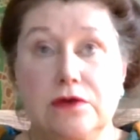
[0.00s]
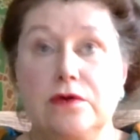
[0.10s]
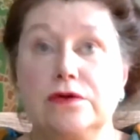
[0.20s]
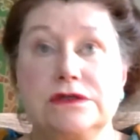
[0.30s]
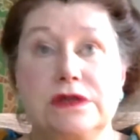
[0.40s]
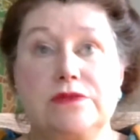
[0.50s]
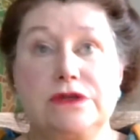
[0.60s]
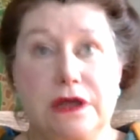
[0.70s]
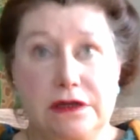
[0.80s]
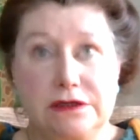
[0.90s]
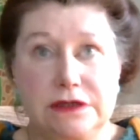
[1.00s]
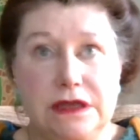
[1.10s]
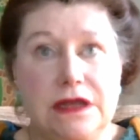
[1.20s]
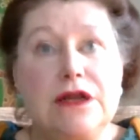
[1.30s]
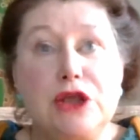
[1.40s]
or subject
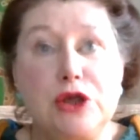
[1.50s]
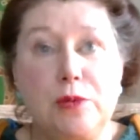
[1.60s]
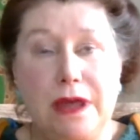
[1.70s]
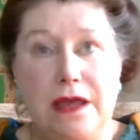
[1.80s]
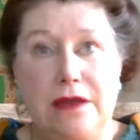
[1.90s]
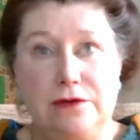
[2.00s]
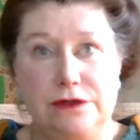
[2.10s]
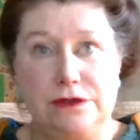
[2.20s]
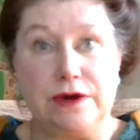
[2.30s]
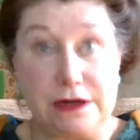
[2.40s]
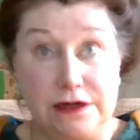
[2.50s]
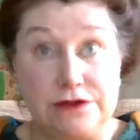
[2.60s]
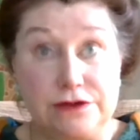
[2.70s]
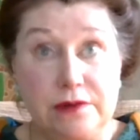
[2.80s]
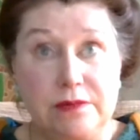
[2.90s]
to inhumane or
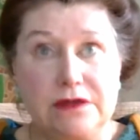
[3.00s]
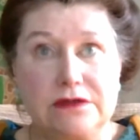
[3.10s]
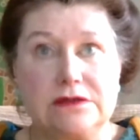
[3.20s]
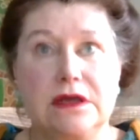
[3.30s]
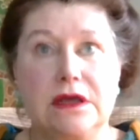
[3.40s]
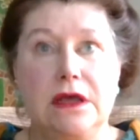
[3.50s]
degrading treatment.